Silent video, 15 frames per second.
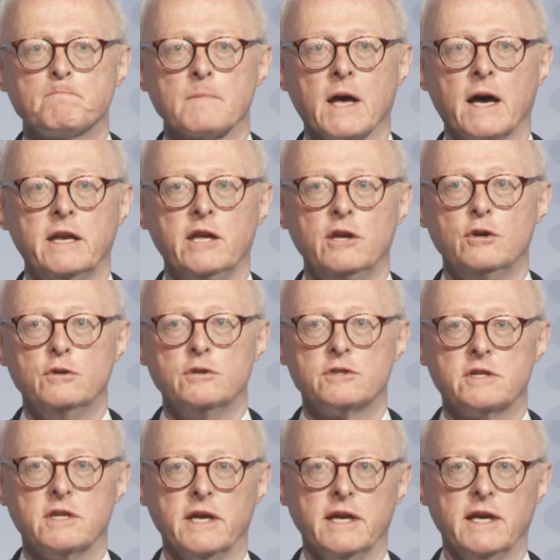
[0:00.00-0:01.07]
and he
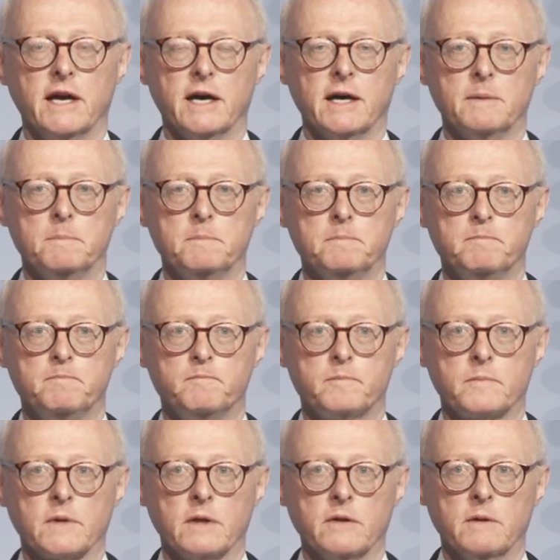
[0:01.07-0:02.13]
used the, um,
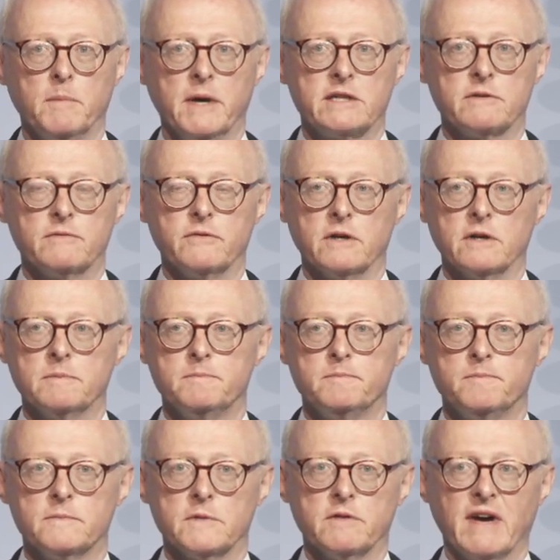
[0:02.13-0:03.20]
the metaphor
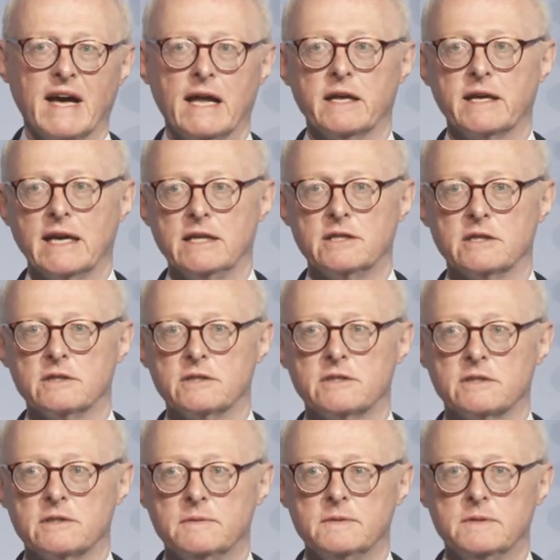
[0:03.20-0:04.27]
of
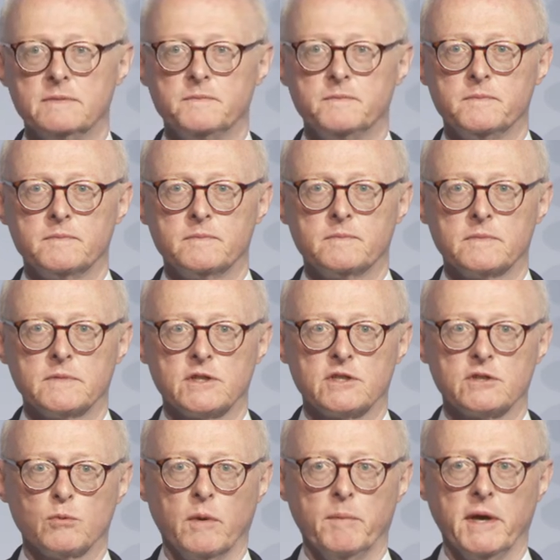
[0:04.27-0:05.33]
alligators
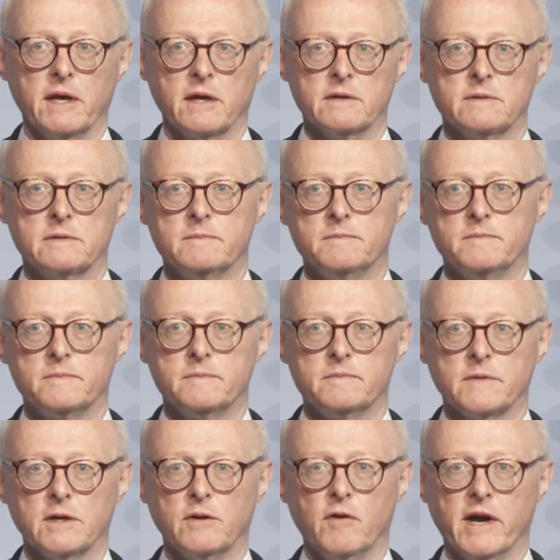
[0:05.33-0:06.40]
swimming
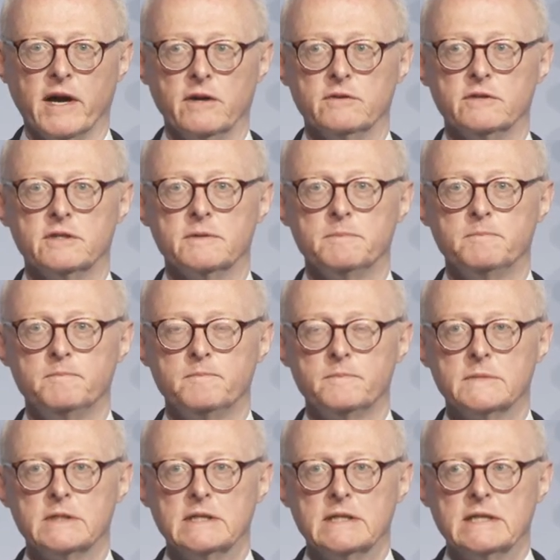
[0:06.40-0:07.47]
around.
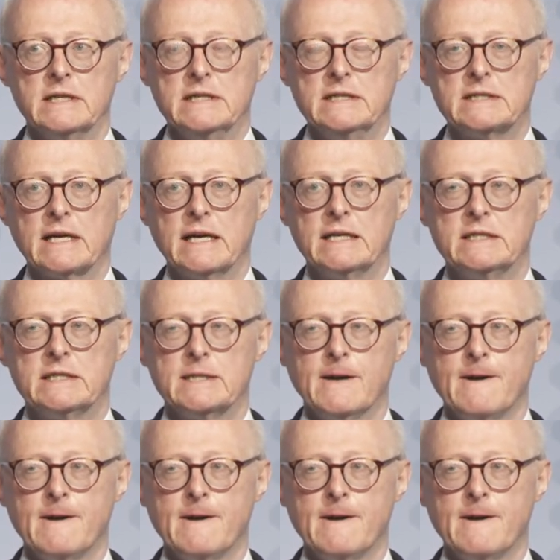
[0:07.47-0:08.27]
He said,